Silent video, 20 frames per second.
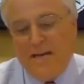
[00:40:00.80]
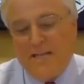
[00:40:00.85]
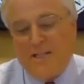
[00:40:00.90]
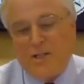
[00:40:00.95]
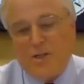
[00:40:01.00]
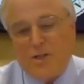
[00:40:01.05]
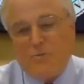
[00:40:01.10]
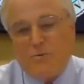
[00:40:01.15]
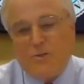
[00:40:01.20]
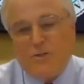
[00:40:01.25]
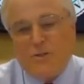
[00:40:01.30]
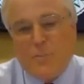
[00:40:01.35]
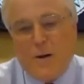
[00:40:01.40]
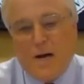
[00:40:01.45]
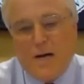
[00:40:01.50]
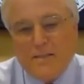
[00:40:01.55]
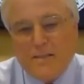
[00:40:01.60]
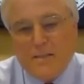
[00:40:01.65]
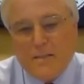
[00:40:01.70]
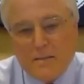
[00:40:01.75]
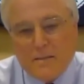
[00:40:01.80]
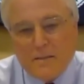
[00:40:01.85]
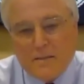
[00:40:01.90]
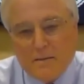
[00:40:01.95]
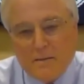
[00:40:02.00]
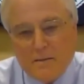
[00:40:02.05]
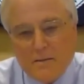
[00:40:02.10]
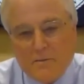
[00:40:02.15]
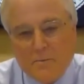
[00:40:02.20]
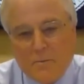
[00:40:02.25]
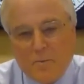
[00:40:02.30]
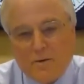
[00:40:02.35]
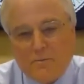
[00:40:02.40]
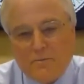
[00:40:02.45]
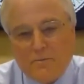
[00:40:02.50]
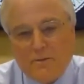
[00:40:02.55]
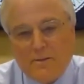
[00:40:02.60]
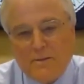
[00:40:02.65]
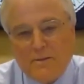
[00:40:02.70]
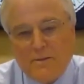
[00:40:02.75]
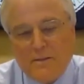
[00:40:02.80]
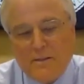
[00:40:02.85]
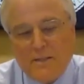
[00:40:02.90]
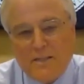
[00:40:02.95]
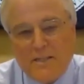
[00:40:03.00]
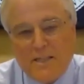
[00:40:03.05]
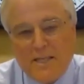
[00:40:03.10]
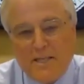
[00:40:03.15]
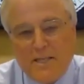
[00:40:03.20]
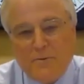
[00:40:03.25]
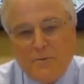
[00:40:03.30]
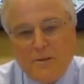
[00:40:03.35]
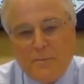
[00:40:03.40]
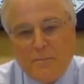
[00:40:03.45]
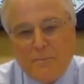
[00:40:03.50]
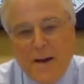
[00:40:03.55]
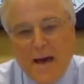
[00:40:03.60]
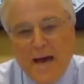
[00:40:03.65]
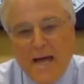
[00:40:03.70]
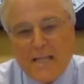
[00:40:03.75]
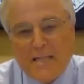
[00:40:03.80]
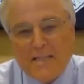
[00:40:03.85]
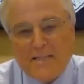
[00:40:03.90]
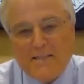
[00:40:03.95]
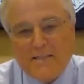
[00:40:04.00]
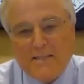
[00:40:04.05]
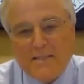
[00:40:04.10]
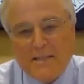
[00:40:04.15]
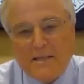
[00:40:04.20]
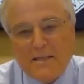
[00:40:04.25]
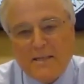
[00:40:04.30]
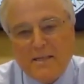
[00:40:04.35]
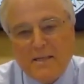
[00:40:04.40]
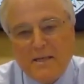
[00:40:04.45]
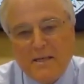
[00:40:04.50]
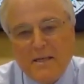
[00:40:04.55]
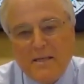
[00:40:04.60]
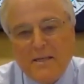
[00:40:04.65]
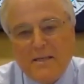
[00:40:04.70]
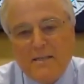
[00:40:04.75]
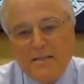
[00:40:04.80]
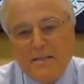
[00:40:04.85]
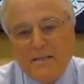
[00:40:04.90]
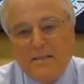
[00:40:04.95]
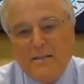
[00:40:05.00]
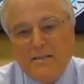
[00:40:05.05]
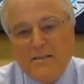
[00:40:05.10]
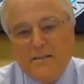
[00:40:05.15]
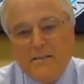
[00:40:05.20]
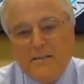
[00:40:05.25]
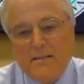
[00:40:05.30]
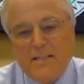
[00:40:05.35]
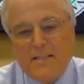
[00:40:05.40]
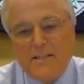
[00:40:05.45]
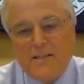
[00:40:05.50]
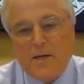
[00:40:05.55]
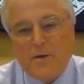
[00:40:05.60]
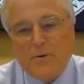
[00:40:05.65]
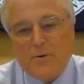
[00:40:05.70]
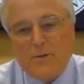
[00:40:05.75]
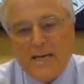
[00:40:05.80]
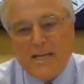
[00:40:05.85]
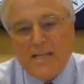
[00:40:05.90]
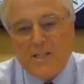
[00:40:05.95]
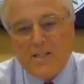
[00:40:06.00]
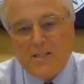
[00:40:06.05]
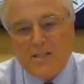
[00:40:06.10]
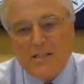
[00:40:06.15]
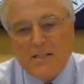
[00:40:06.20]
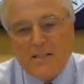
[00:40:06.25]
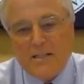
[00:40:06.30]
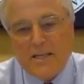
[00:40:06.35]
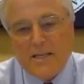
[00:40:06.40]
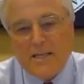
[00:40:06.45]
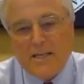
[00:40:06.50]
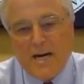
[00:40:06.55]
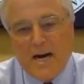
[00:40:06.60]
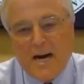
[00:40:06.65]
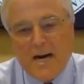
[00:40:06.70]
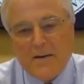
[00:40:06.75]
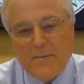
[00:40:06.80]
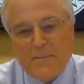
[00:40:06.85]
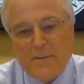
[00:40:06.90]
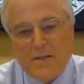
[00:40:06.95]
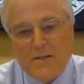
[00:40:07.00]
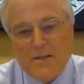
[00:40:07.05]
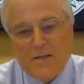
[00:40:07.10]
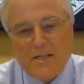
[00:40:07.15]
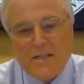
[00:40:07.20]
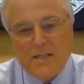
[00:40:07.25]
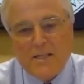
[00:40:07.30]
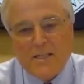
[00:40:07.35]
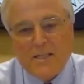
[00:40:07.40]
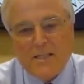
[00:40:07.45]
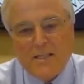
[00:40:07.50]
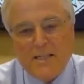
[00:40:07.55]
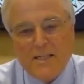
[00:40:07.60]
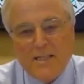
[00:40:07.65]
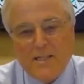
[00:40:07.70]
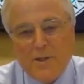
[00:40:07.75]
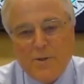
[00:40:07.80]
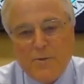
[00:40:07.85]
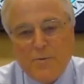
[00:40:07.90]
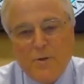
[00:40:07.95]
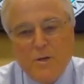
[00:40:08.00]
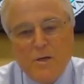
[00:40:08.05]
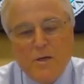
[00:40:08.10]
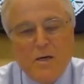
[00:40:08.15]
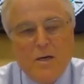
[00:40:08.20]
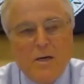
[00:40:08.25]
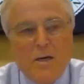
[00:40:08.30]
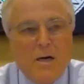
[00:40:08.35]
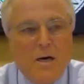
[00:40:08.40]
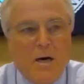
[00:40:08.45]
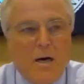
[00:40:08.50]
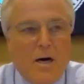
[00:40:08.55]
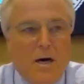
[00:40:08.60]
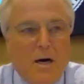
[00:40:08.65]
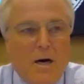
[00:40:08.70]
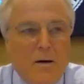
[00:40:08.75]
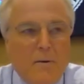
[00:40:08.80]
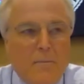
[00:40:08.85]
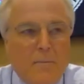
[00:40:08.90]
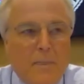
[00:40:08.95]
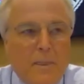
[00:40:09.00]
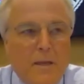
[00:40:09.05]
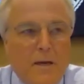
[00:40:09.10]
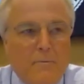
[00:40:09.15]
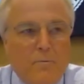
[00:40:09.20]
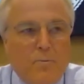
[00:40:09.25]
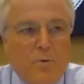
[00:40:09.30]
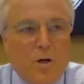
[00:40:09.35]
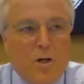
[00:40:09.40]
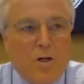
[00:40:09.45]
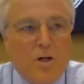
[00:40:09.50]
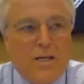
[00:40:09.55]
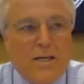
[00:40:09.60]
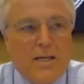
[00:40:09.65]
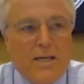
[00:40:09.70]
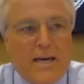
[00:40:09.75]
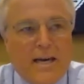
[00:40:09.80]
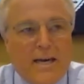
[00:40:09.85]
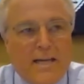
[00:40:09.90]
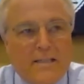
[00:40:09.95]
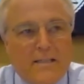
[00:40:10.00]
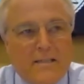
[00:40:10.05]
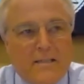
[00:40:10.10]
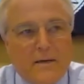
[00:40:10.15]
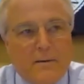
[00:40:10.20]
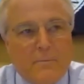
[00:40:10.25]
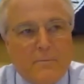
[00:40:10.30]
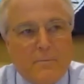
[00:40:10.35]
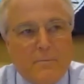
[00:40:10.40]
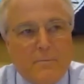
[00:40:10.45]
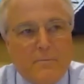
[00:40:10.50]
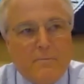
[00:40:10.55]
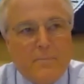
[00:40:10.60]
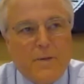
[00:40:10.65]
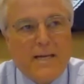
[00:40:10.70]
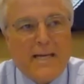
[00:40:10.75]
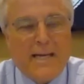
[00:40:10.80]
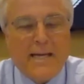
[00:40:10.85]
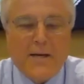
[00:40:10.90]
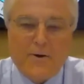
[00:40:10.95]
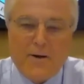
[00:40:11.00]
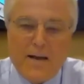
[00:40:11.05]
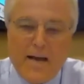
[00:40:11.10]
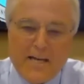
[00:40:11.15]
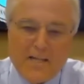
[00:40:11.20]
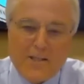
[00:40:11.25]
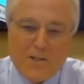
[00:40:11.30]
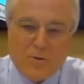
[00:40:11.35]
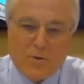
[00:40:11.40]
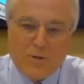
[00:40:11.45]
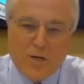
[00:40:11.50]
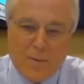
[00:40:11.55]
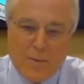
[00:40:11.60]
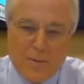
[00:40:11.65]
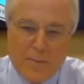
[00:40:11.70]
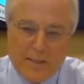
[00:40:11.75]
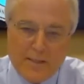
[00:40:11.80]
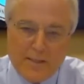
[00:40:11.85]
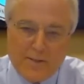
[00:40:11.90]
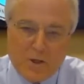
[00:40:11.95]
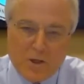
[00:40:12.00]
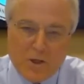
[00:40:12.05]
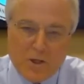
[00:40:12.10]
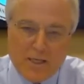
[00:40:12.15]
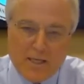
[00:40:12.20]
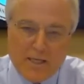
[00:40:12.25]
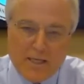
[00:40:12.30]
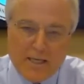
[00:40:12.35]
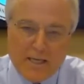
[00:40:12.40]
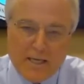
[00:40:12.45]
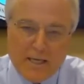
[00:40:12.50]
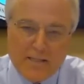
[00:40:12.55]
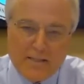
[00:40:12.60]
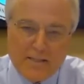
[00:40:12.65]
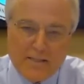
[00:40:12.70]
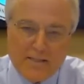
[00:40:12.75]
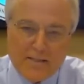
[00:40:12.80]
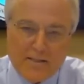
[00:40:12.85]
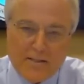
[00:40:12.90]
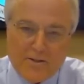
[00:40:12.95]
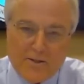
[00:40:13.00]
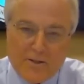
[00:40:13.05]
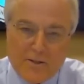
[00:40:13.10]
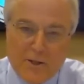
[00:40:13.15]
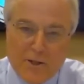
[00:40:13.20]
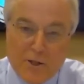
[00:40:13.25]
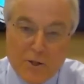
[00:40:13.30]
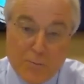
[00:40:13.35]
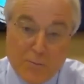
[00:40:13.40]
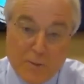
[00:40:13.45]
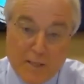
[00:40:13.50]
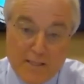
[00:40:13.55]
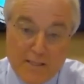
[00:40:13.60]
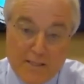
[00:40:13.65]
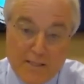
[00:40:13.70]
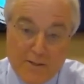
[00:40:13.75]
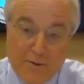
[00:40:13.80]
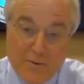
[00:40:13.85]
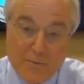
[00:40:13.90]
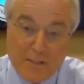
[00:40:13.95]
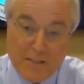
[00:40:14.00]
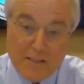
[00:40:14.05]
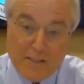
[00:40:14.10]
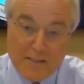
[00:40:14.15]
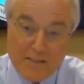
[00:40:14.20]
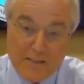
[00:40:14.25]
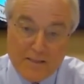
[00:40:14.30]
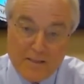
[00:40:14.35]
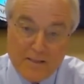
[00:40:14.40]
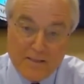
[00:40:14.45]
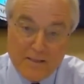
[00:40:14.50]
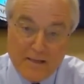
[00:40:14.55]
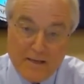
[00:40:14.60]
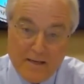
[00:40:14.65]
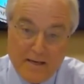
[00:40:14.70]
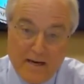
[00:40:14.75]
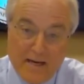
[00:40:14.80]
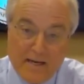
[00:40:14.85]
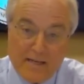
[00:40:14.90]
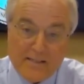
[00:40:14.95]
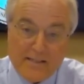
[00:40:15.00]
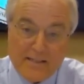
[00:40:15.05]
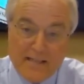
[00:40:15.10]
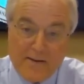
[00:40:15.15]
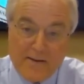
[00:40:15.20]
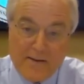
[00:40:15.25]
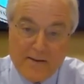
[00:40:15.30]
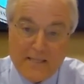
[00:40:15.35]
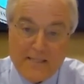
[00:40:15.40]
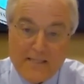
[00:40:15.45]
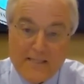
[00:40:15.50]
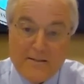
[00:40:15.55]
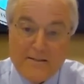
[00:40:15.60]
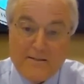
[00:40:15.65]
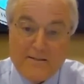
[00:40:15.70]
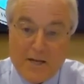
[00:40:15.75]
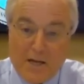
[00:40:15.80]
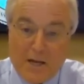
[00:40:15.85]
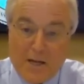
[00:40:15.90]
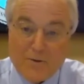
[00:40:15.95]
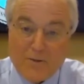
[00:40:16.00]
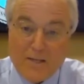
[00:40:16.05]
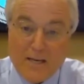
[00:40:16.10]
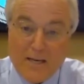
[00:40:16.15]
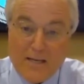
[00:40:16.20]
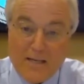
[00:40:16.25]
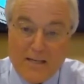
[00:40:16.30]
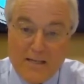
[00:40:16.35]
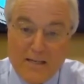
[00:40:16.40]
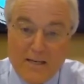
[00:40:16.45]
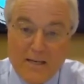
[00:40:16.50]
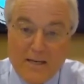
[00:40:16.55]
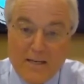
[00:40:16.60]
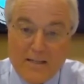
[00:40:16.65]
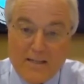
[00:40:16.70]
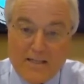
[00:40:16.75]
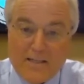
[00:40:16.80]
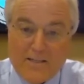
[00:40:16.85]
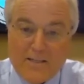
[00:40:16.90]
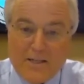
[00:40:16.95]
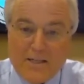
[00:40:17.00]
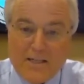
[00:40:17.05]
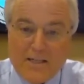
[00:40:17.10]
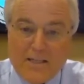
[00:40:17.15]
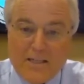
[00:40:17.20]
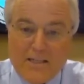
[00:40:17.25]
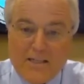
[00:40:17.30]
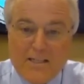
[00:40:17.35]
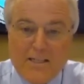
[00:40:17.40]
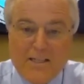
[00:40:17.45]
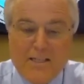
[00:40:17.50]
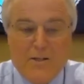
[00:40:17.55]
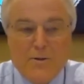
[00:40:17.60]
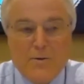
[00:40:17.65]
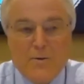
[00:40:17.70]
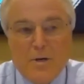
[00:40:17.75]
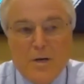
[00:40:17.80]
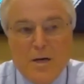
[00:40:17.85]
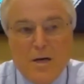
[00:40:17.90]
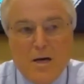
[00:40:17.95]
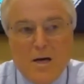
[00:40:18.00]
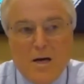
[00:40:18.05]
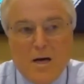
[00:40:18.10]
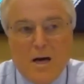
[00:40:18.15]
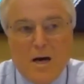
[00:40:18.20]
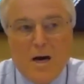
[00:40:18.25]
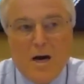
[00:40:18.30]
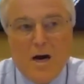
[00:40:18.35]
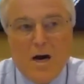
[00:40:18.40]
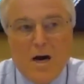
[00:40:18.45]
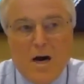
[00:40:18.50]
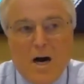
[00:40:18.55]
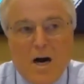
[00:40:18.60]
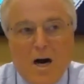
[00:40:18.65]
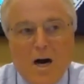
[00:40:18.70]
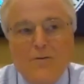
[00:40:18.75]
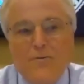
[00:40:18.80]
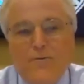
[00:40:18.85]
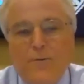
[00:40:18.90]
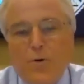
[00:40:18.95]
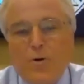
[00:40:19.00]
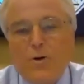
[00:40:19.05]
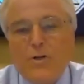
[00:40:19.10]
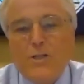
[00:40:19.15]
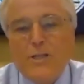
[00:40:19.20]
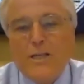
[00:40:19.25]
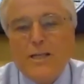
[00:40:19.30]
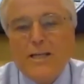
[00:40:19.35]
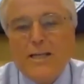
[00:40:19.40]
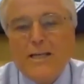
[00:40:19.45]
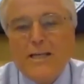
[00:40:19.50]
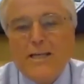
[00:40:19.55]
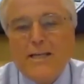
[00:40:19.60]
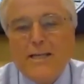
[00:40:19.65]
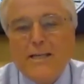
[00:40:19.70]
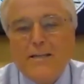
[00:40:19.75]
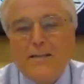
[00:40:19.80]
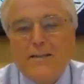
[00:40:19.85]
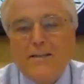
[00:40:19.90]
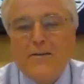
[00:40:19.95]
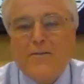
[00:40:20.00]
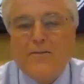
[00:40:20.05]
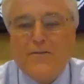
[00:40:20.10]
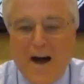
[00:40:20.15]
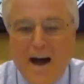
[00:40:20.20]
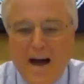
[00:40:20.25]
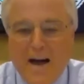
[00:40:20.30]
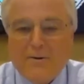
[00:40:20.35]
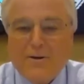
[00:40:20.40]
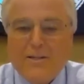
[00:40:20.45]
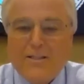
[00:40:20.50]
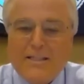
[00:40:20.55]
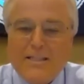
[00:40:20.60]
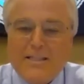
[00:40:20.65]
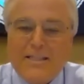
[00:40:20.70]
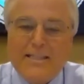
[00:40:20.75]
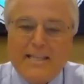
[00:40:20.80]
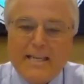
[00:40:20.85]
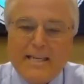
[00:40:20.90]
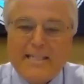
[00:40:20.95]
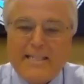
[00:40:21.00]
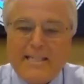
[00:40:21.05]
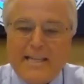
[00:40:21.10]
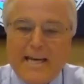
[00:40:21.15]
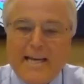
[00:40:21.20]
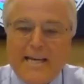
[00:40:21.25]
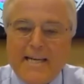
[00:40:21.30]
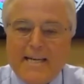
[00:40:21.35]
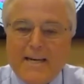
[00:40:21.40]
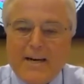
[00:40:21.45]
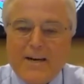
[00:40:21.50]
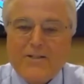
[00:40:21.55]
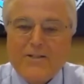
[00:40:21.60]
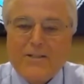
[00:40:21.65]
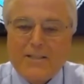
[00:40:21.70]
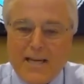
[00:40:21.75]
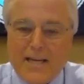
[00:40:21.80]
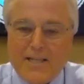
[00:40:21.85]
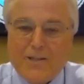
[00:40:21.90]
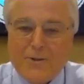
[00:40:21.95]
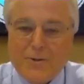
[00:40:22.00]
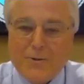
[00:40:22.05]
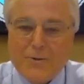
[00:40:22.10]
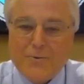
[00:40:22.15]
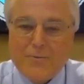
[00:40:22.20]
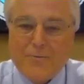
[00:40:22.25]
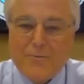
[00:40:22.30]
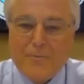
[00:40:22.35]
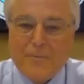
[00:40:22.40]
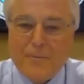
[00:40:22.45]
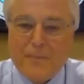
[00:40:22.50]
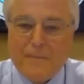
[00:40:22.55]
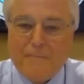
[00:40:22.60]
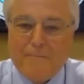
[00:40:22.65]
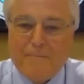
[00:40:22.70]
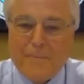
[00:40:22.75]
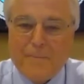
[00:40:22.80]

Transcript: measured responses while continuing to balance the dislocations in the economy are going to continue. We're looking at many international companies are looking at us as a secure place to do business and a safe place to locate. That's going to continue. Unfortunately, the virus is dictating our schedule,